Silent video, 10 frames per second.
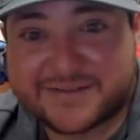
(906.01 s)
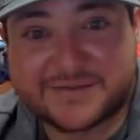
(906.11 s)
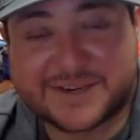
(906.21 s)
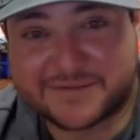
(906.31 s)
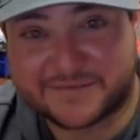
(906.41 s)

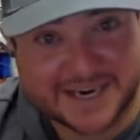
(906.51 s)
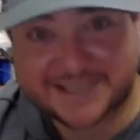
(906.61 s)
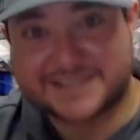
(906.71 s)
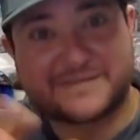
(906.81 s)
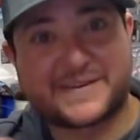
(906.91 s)
everyone
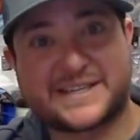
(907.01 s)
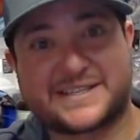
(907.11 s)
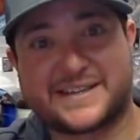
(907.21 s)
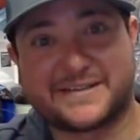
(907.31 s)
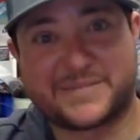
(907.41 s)
finds the
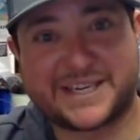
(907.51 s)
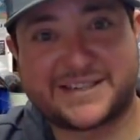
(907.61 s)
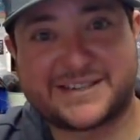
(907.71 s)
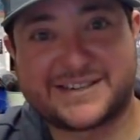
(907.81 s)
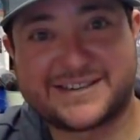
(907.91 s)
fish on the
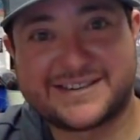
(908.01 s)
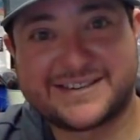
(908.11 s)
beach,